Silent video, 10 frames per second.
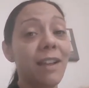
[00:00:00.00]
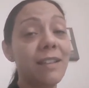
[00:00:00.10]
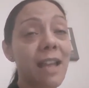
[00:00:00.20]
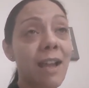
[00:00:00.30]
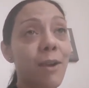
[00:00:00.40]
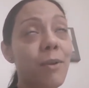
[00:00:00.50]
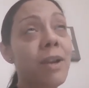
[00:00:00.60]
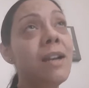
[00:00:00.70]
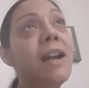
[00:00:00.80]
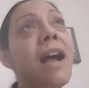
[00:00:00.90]
Now,
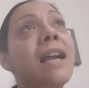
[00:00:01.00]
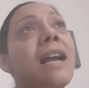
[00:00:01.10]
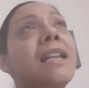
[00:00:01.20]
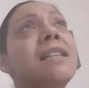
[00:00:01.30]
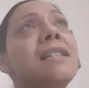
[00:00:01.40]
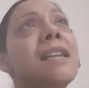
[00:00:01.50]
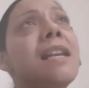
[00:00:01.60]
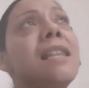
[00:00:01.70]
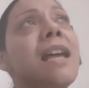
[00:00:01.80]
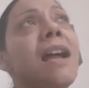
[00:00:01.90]
I gotta
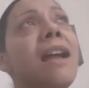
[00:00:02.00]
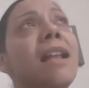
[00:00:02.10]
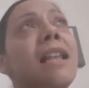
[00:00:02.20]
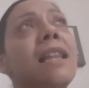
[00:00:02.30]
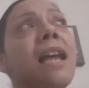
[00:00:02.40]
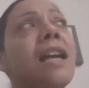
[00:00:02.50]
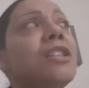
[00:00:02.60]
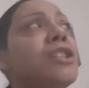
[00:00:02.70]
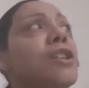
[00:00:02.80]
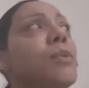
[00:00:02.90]
say that
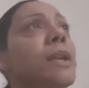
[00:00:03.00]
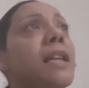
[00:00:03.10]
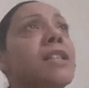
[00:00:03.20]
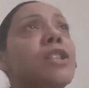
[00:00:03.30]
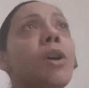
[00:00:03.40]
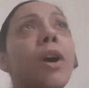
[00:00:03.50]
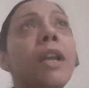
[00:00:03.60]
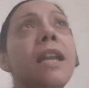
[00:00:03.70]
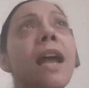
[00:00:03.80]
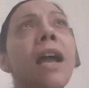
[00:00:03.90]
last year when I started,